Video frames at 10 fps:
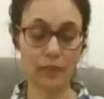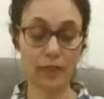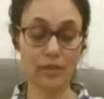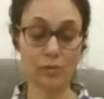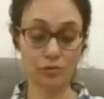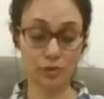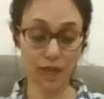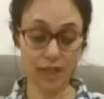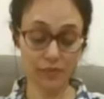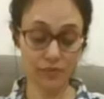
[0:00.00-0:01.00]
Number
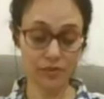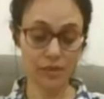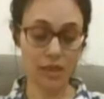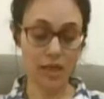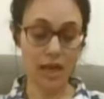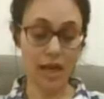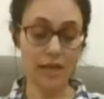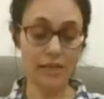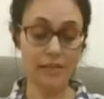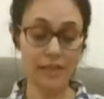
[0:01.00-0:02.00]
five,
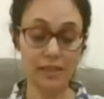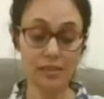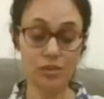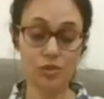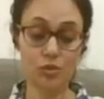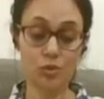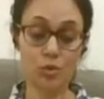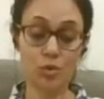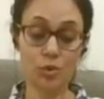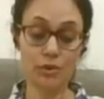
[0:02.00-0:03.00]
I tend to
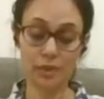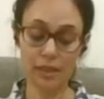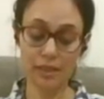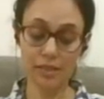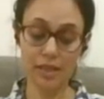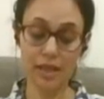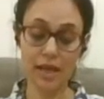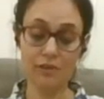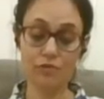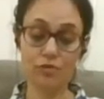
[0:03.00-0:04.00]
hoard things and
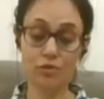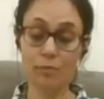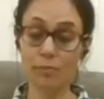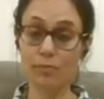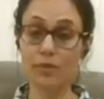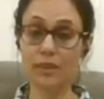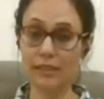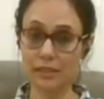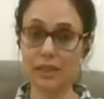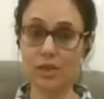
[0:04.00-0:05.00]
have trouble
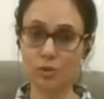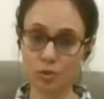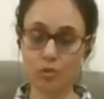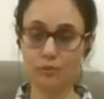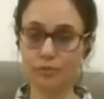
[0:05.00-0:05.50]
letting go.